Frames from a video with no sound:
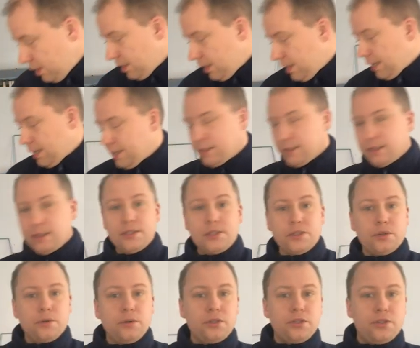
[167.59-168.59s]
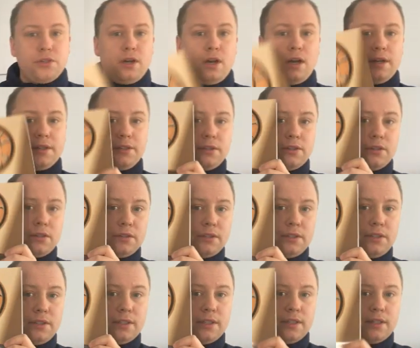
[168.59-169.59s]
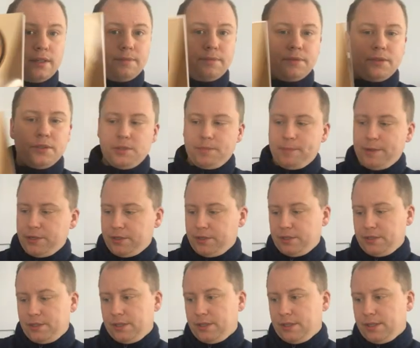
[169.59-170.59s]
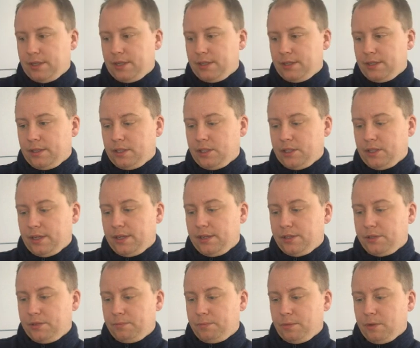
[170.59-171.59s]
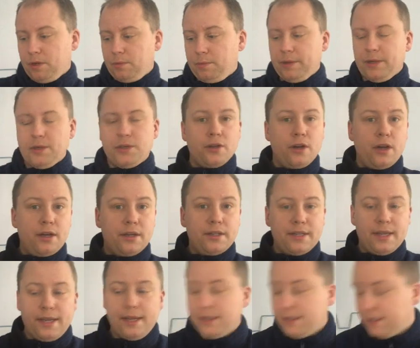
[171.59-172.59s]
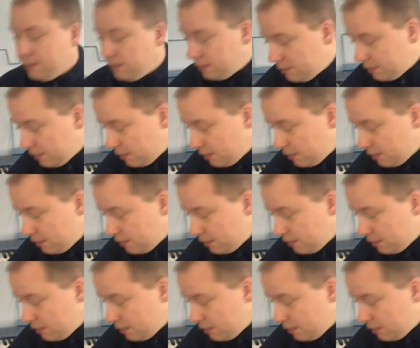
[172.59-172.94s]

The list goes on. The special studies book by John Daniel,